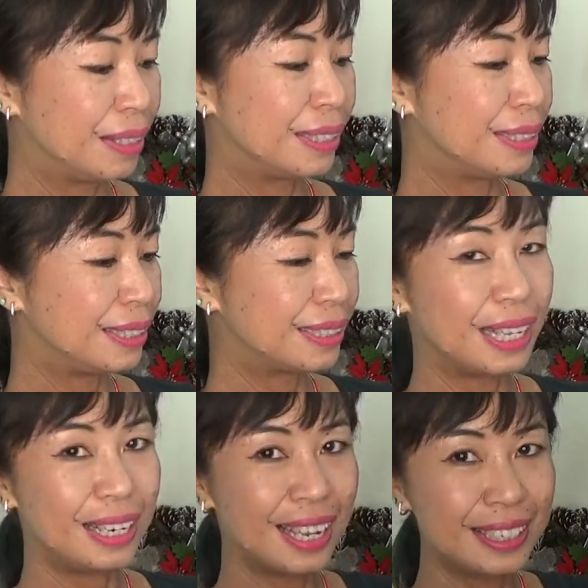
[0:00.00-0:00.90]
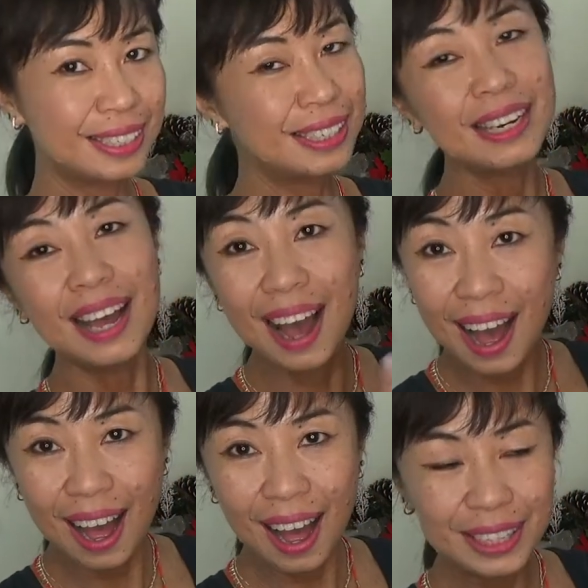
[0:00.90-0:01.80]
This is London.
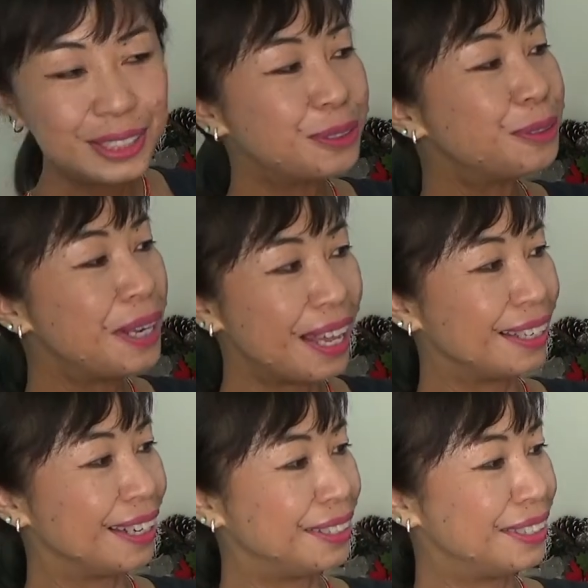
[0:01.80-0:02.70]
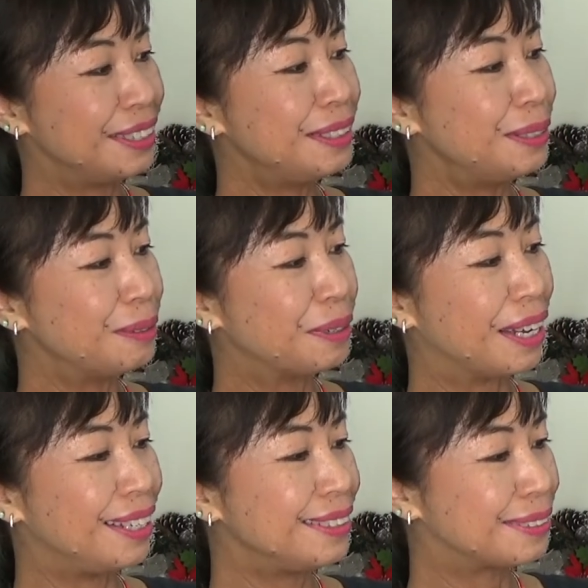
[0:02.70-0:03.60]
I do like London,
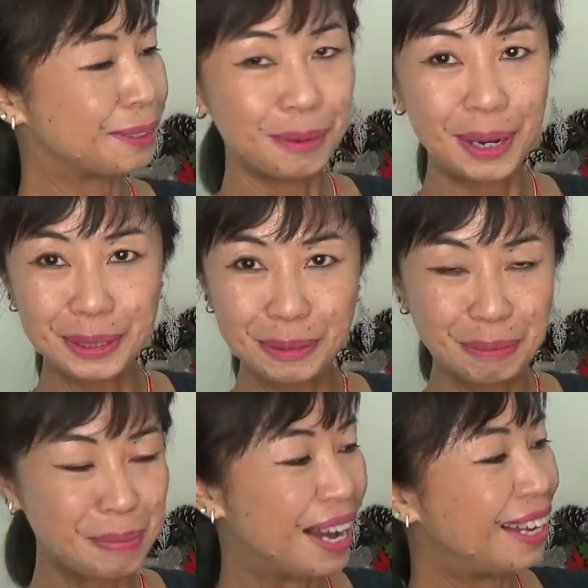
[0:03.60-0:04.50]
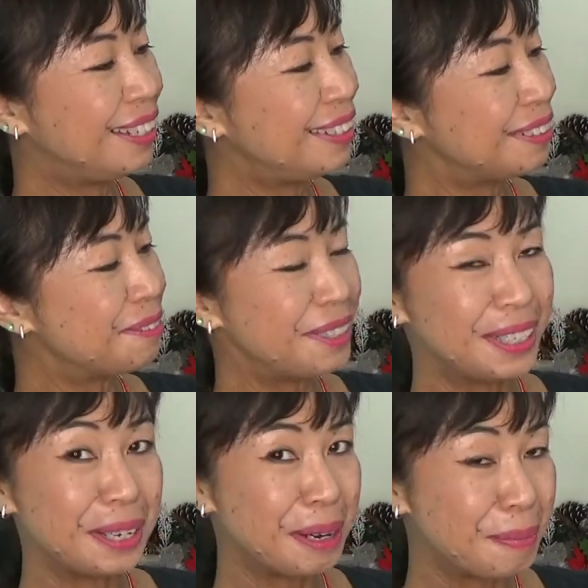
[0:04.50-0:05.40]
okay, so I don't mind
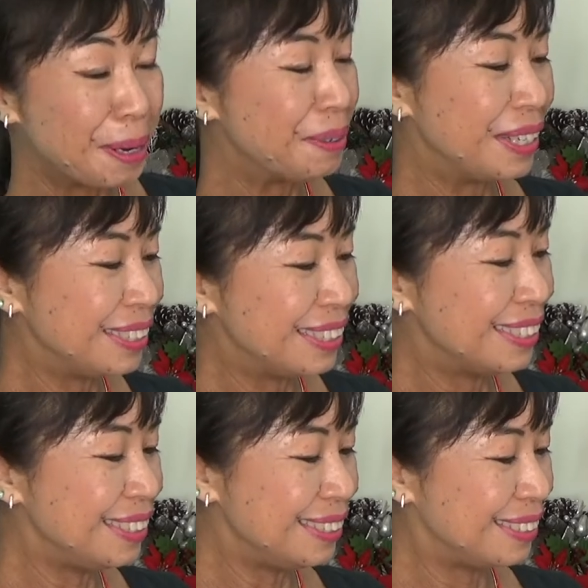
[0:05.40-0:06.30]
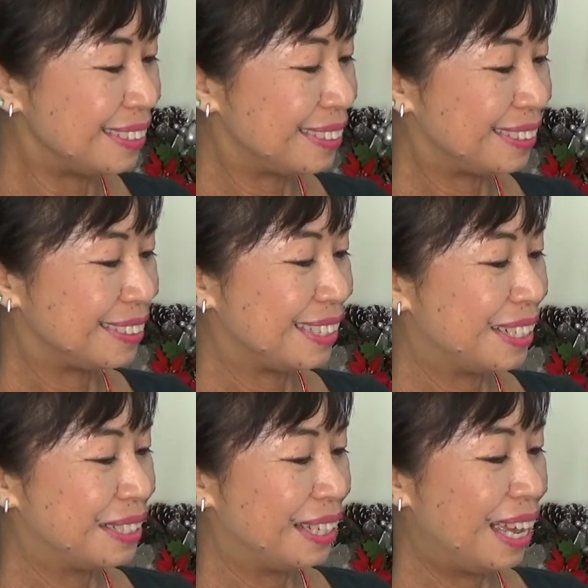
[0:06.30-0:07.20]
reading about London.
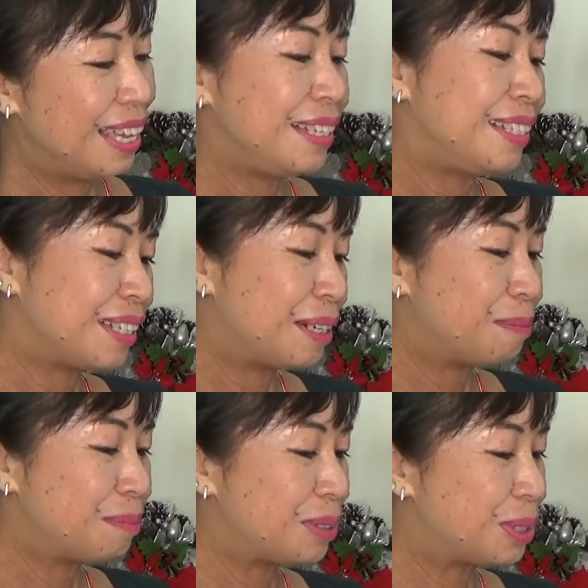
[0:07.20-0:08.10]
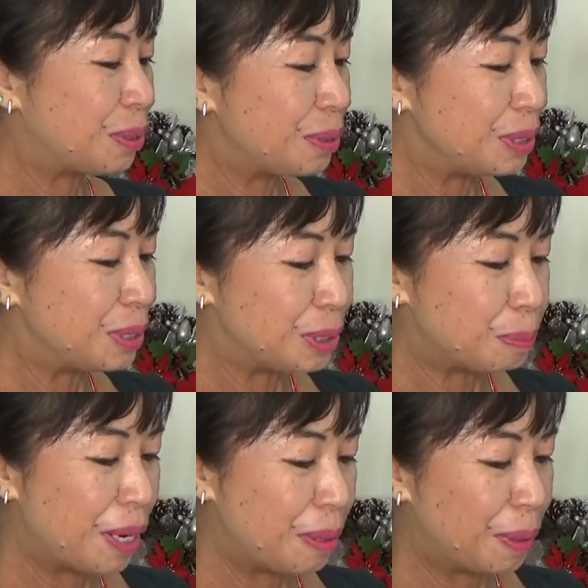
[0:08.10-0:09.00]
And stories
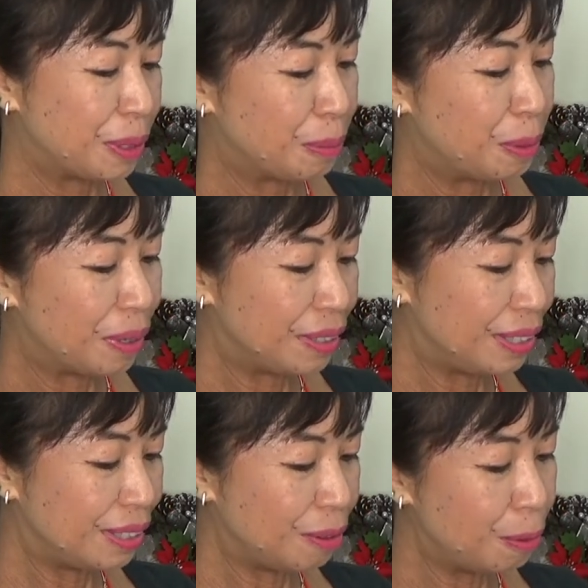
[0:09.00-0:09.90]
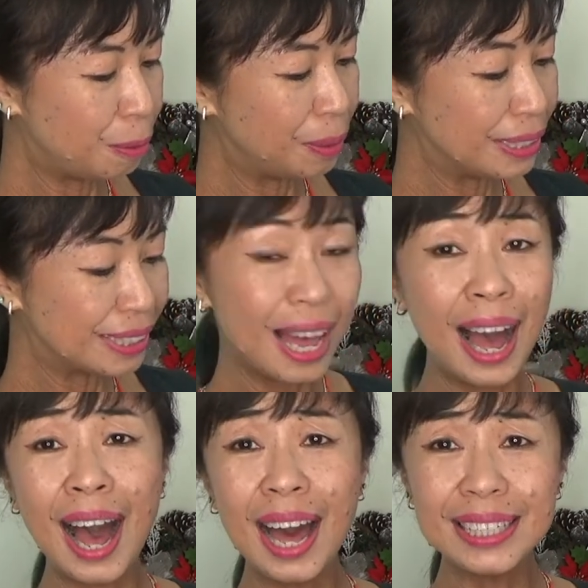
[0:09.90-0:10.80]
inspired by commute, I think that, oh, it's a
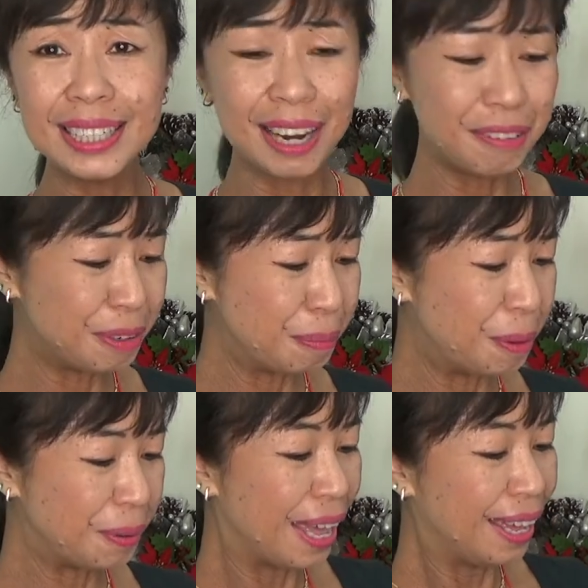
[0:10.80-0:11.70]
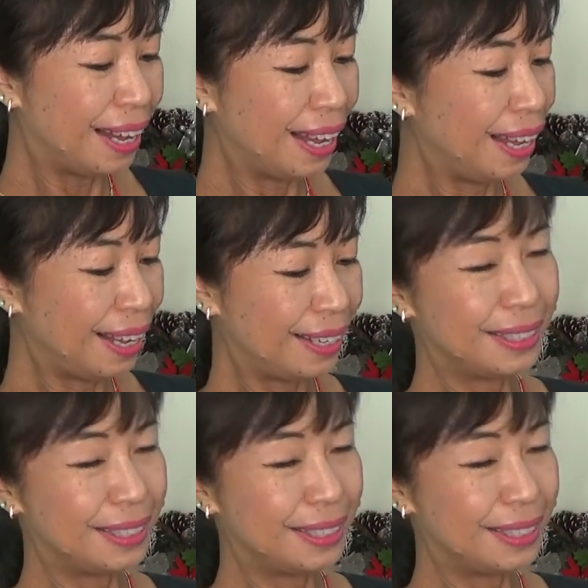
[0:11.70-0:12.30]
hardcover book! Ah,